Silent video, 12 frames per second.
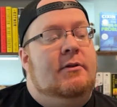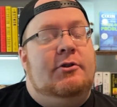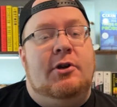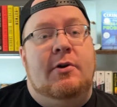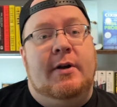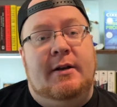
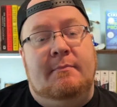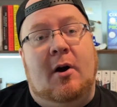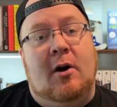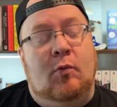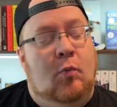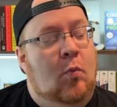Shogun
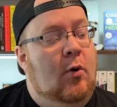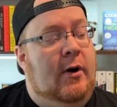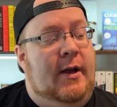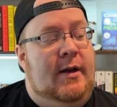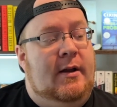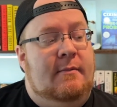Part
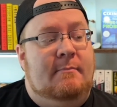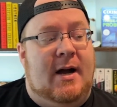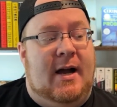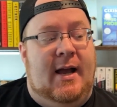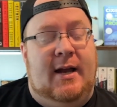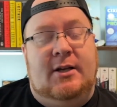1
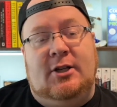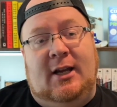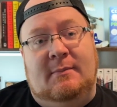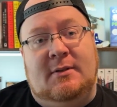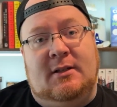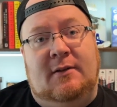by
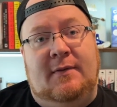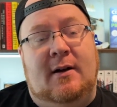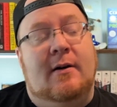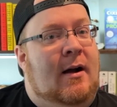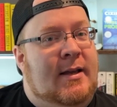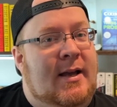James
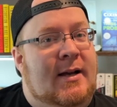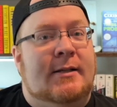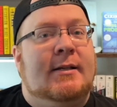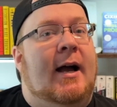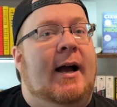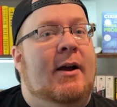Clavell.
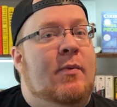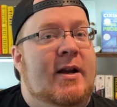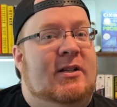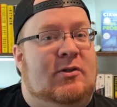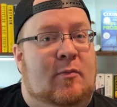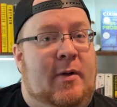Yes, I read
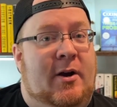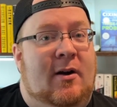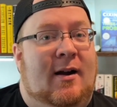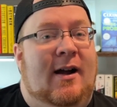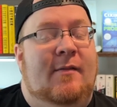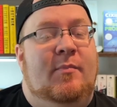Stormlight
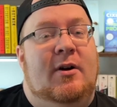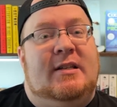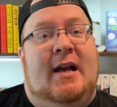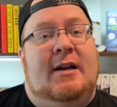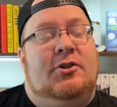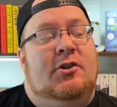Archive books.
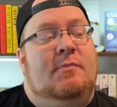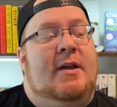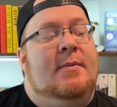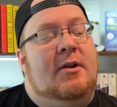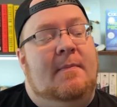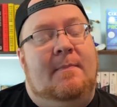I should be
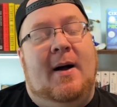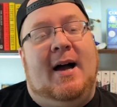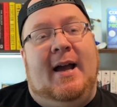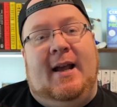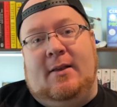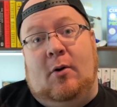able to
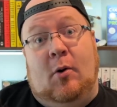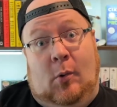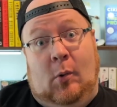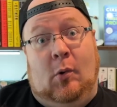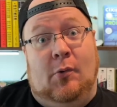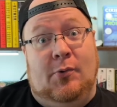buy the
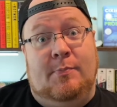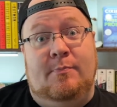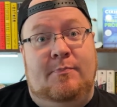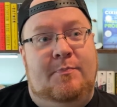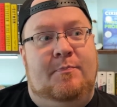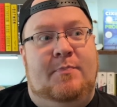whole
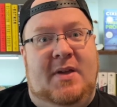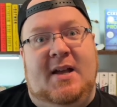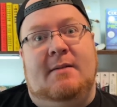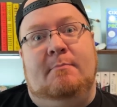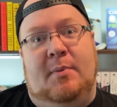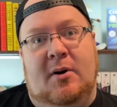
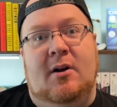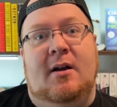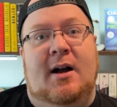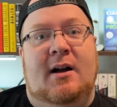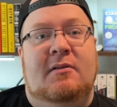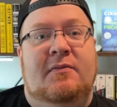big book
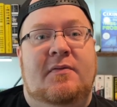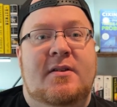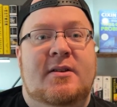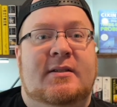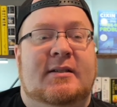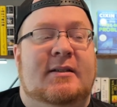of
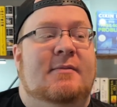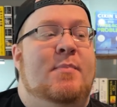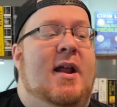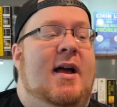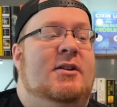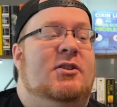this,
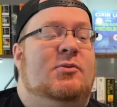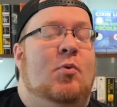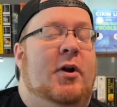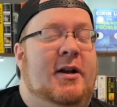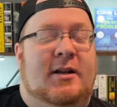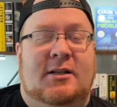but I just
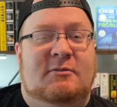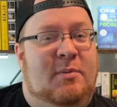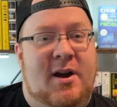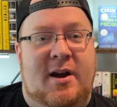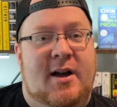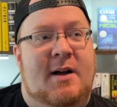wanted to
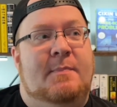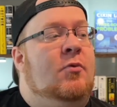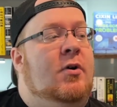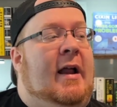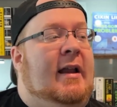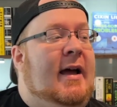split it up.
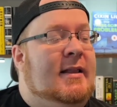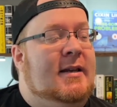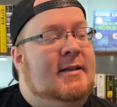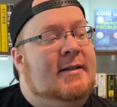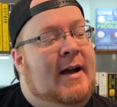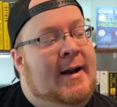One, I like the
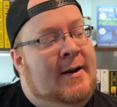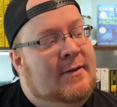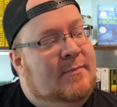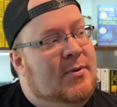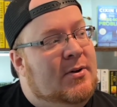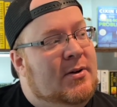design of the
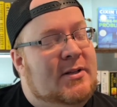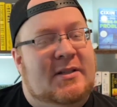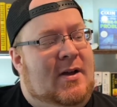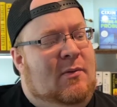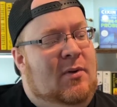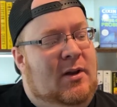books.
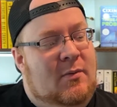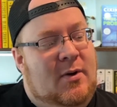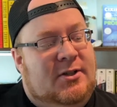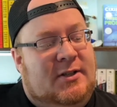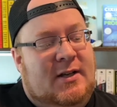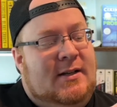I really
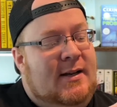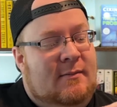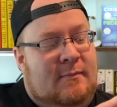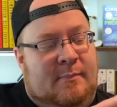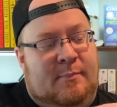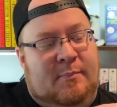wish they didn't